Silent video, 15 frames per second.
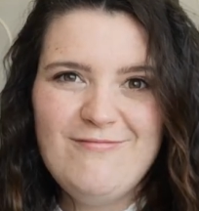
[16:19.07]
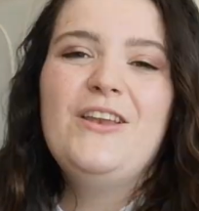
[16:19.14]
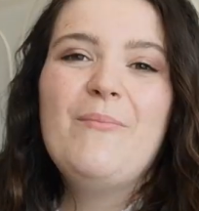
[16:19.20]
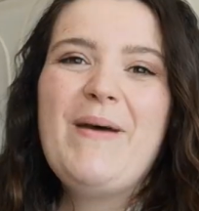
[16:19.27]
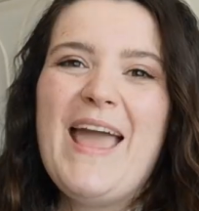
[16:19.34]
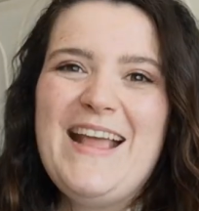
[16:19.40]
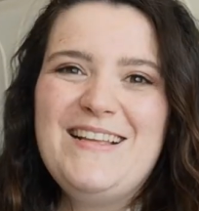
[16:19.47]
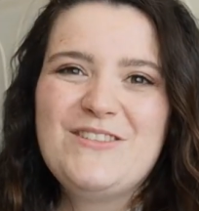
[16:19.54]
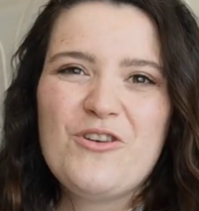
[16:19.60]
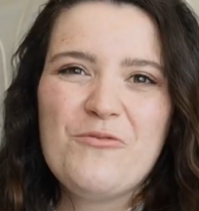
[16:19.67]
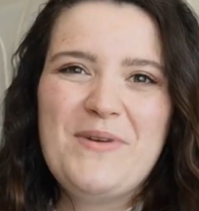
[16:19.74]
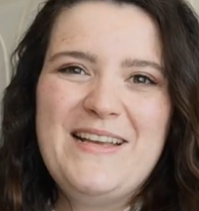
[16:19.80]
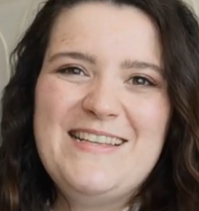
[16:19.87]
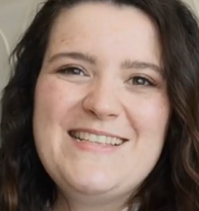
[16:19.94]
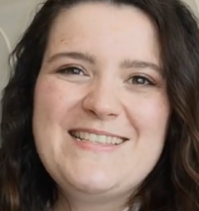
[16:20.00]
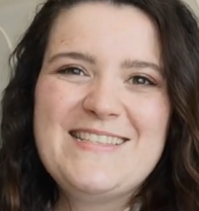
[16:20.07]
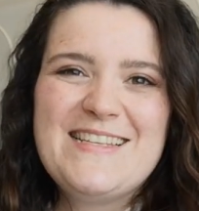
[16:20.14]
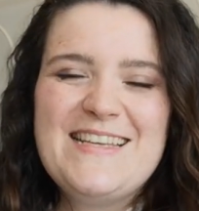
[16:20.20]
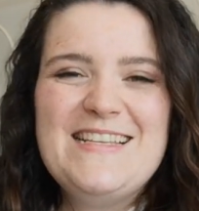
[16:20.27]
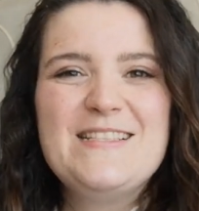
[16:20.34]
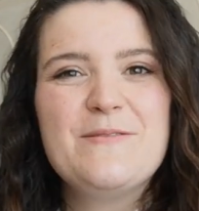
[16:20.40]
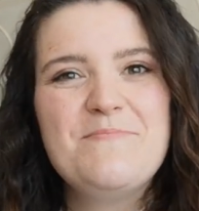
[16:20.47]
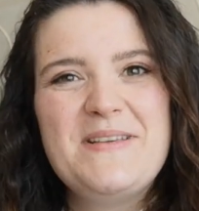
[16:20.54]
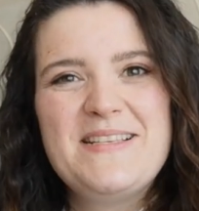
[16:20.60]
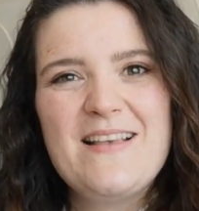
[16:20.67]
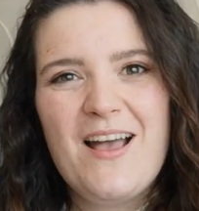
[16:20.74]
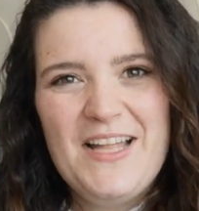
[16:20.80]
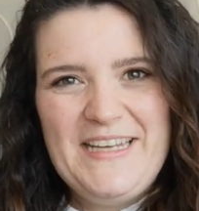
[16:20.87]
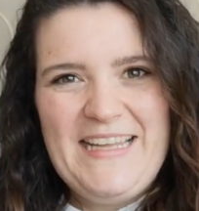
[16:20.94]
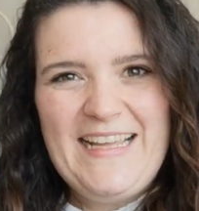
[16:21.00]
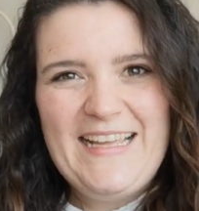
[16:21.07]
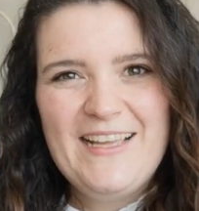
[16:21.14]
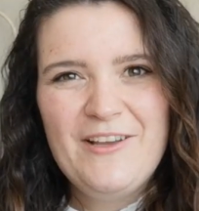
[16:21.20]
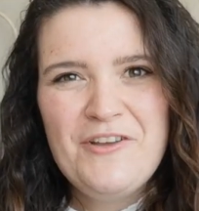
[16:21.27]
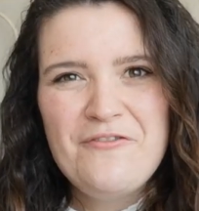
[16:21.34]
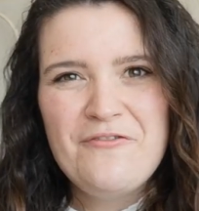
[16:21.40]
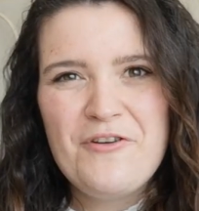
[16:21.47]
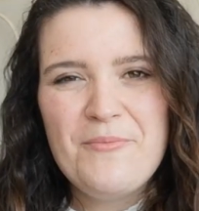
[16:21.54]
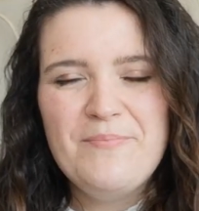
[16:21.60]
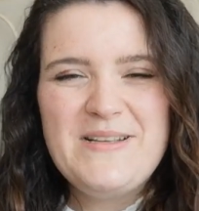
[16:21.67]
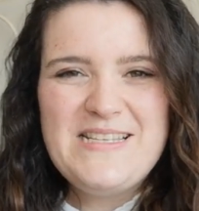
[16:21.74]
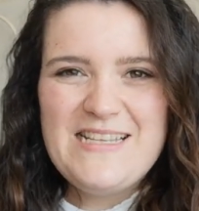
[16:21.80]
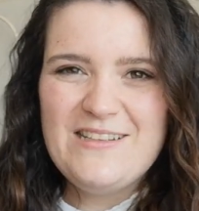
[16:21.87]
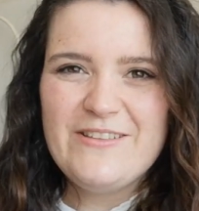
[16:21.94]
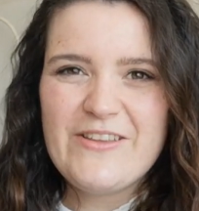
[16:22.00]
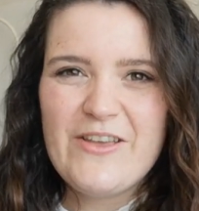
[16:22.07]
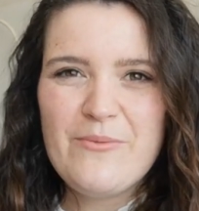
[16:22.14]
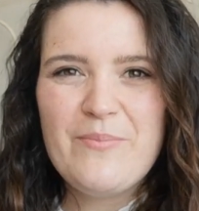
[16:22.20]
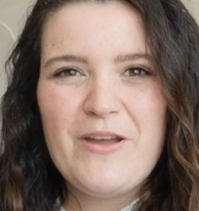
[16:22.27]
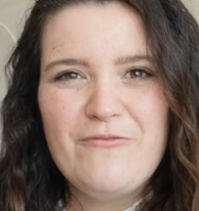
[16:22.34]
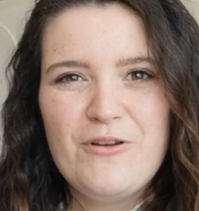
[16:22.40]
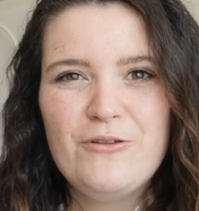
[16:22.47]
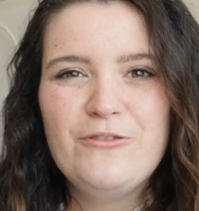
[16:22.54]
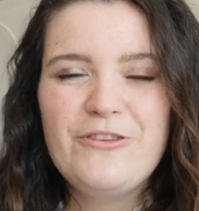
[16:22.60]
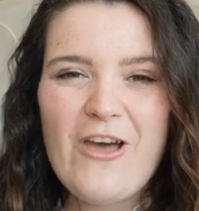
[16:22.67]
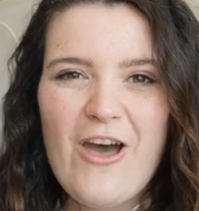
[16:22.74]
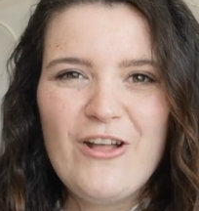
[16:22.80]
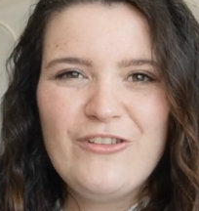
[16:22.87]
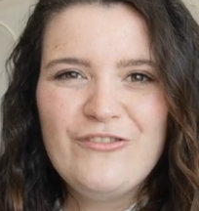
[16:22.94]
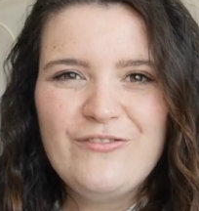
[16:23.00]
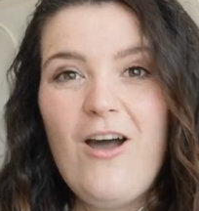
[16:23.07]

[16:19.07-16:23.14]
Number 8 on my list is Miss Honey from Matilda by Roald Dahl.